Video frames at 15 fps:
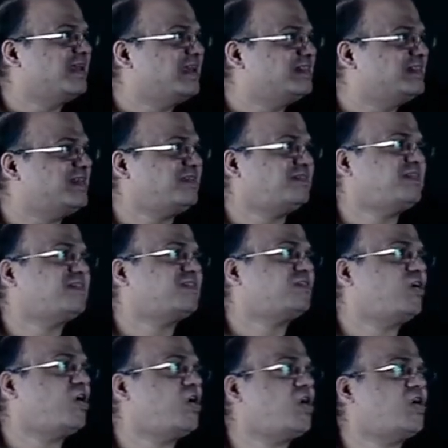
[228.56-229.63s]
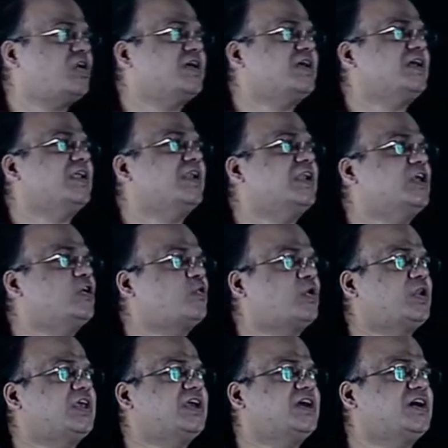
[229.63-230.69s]
This is called
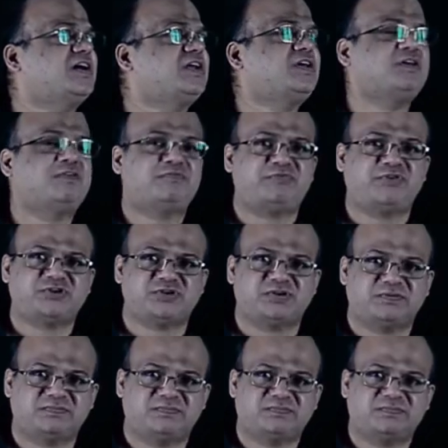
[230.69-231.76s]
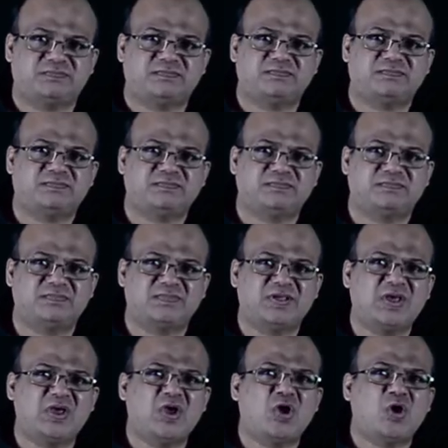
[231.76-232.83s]
nuclear fission.
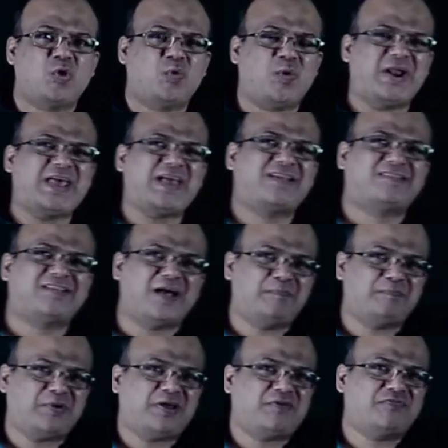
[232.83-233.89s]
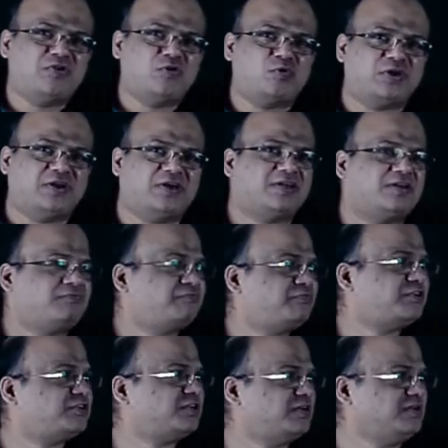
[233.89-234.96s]
One example of nuclear
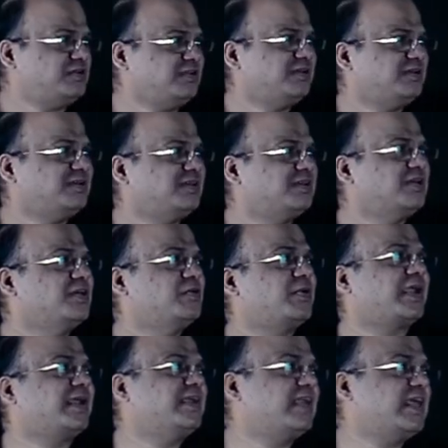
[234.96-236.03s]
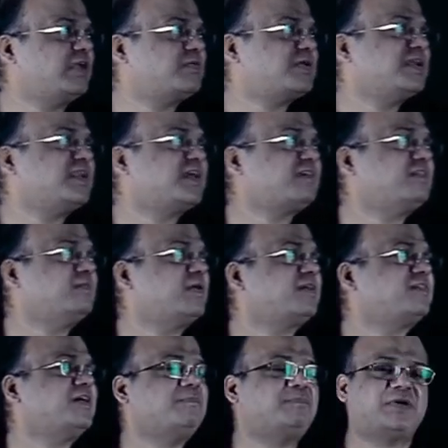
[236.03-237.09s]
fission, we can take, we can take some
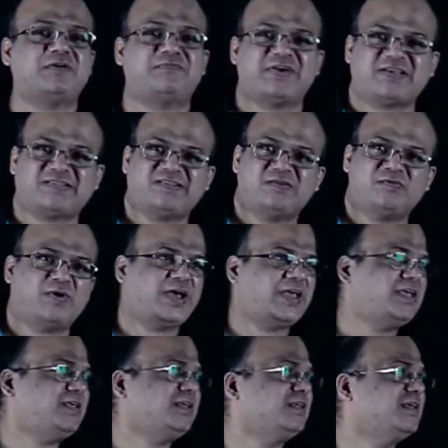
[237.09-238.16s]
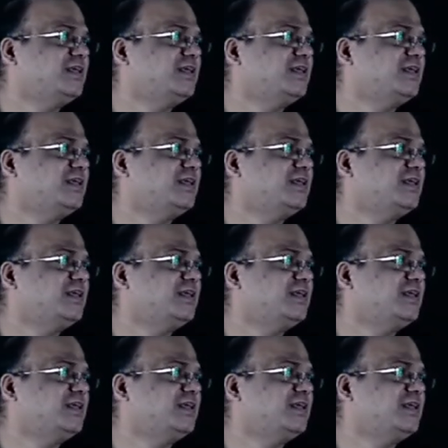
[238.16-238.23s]
example of X and Y.